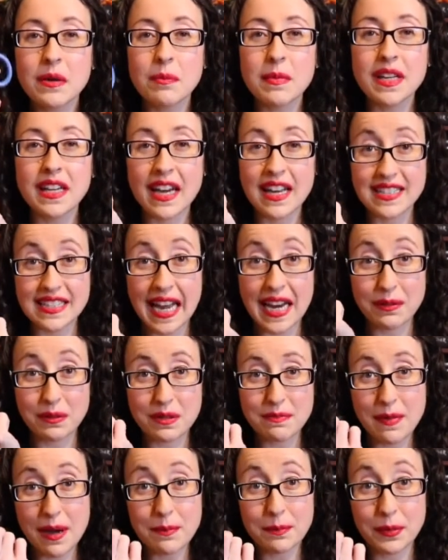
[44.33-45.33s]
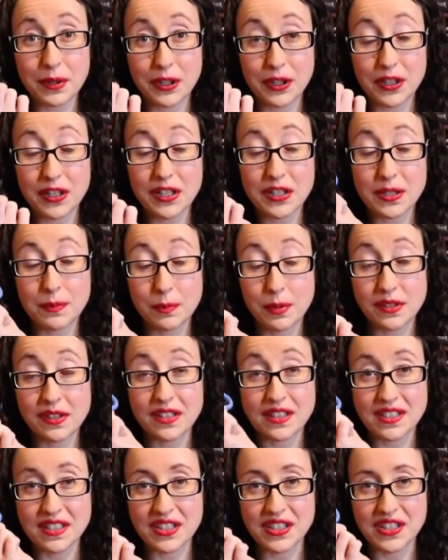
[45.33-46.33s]
because I remembered to put
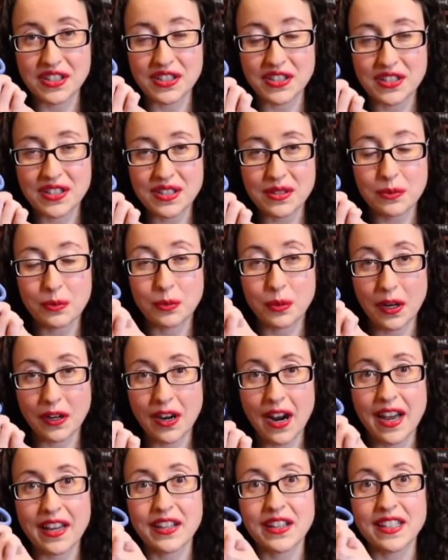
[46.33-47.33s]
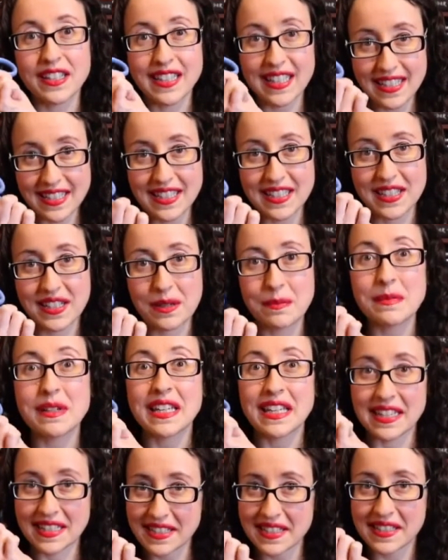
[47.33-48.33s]
the scissors where I could get to them
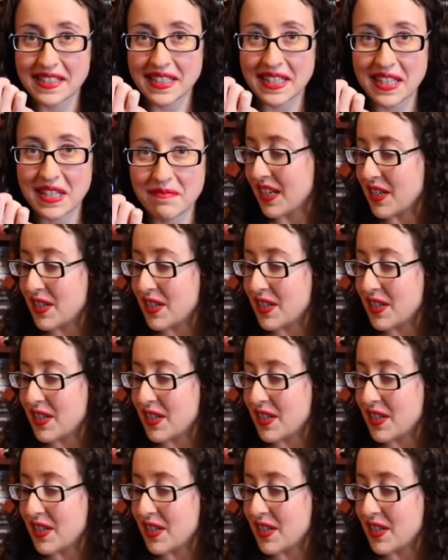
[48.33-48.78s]
easily.